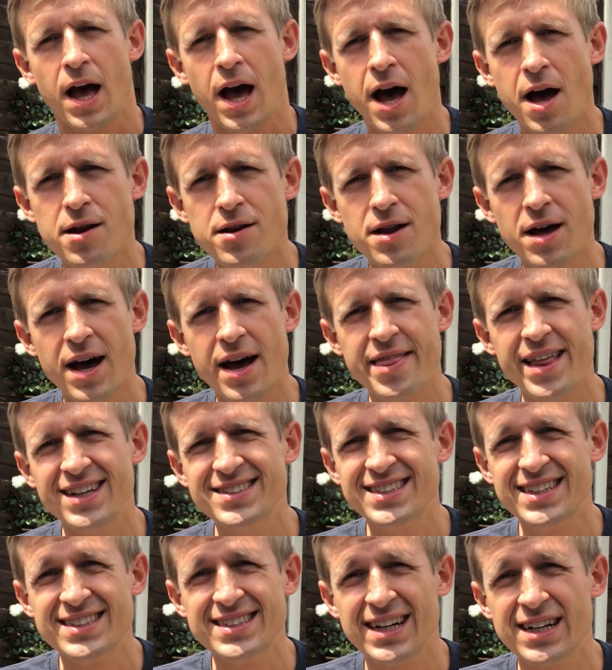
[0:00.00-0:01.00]
And
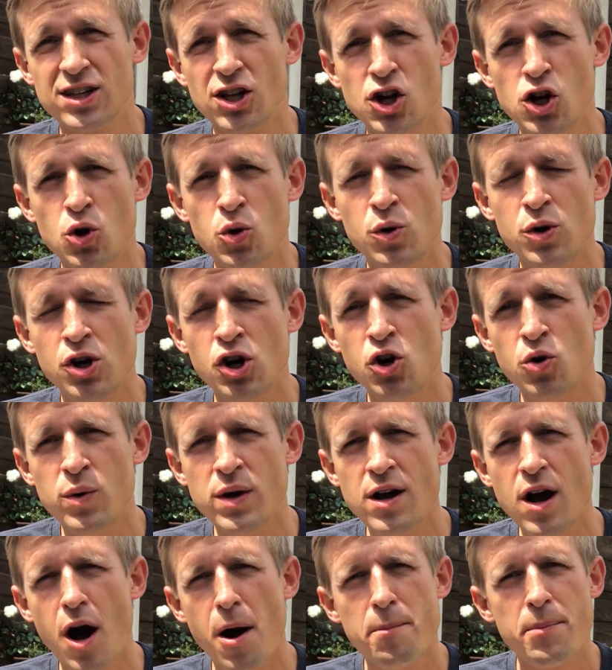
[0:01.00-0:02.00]
that's exactly who
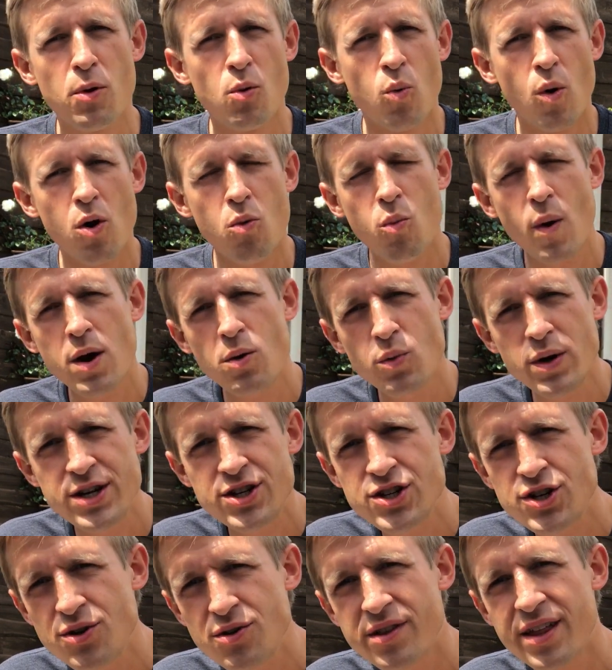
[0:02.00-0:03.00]
we are. But one way we
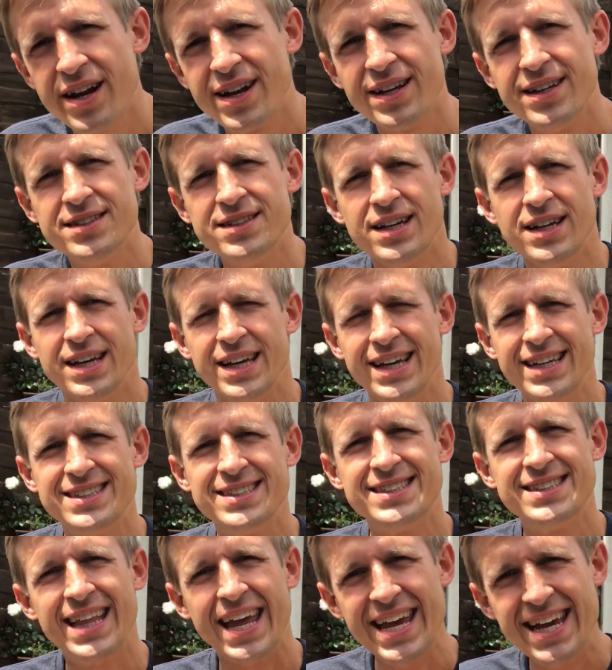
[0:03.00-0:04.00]
do that is
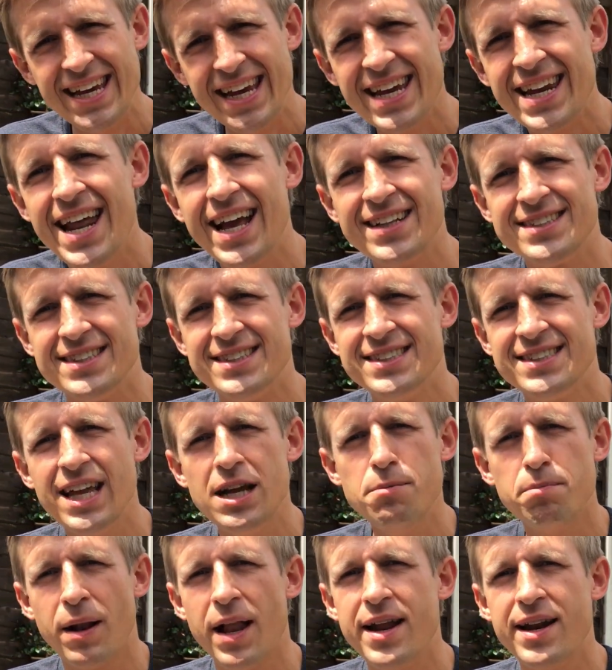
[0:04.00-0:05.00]
stay connected,
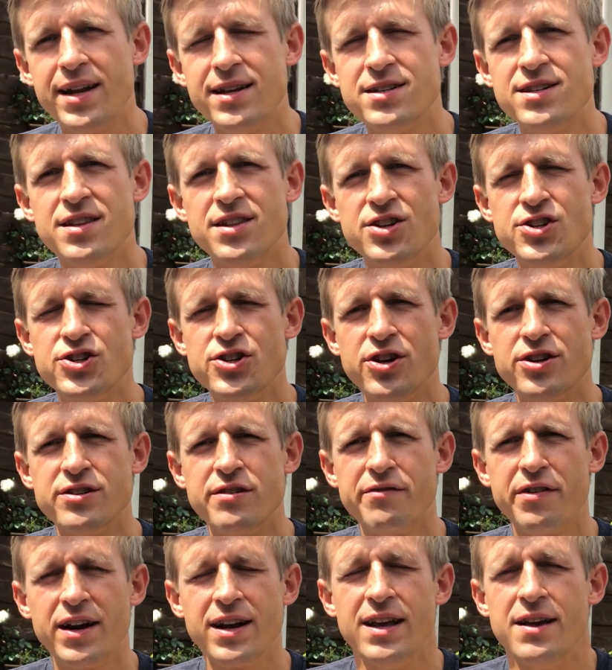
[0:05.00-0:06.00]
stay planted to the
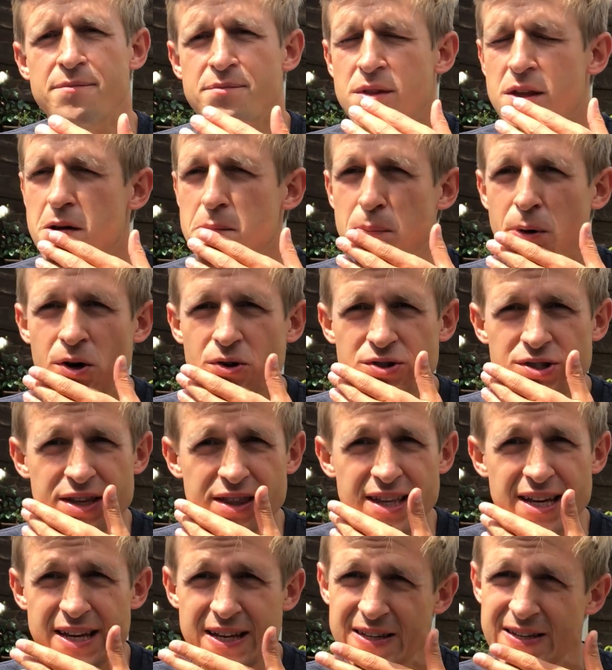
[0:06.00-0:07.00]
church. In fact, Paul
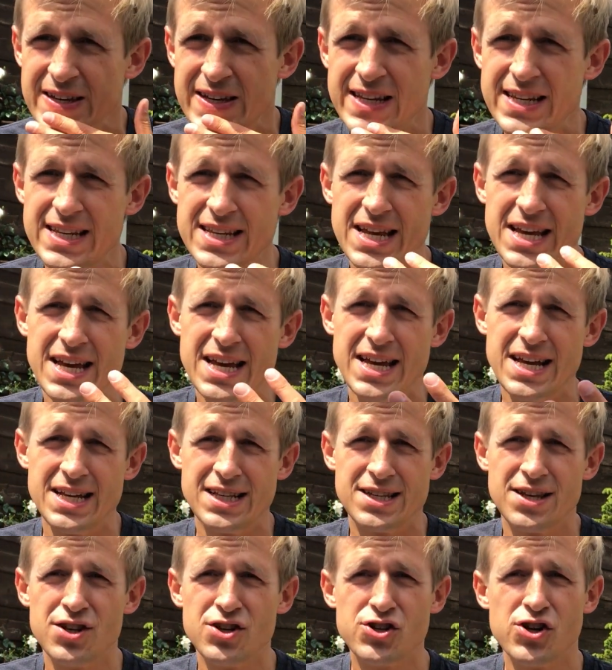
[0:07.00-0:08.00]
said this
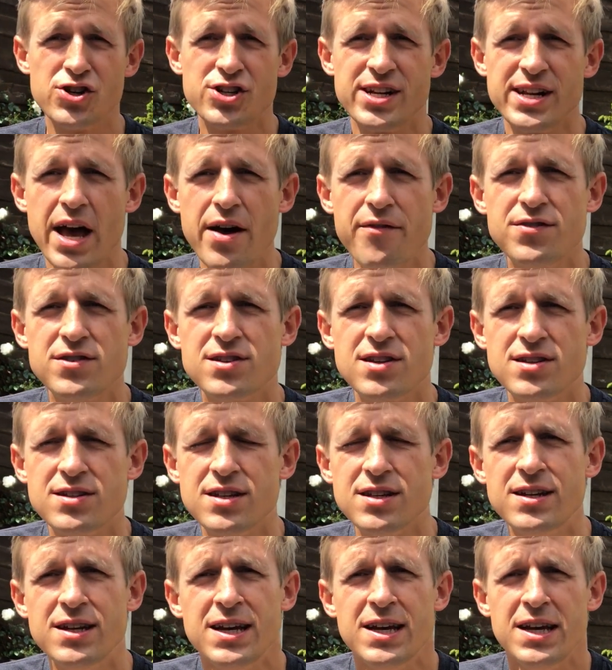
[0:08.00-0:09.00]
to the church in
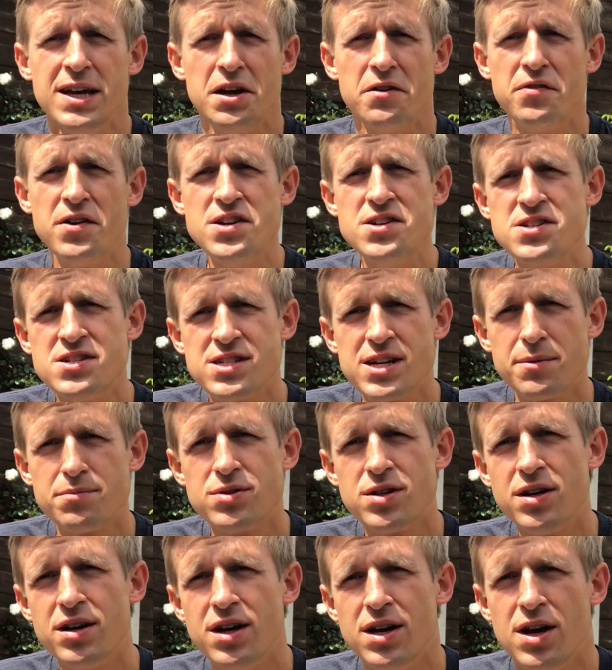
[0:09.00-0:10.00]
Ephesus in Ephesians
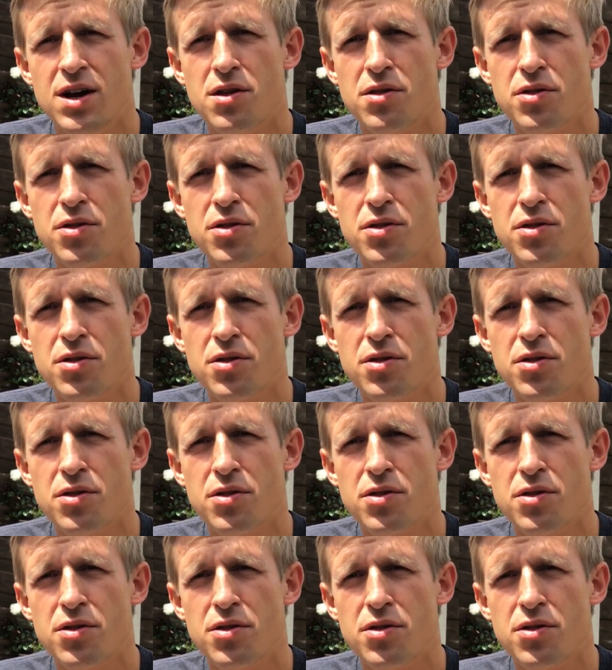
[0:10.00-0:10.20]
chapter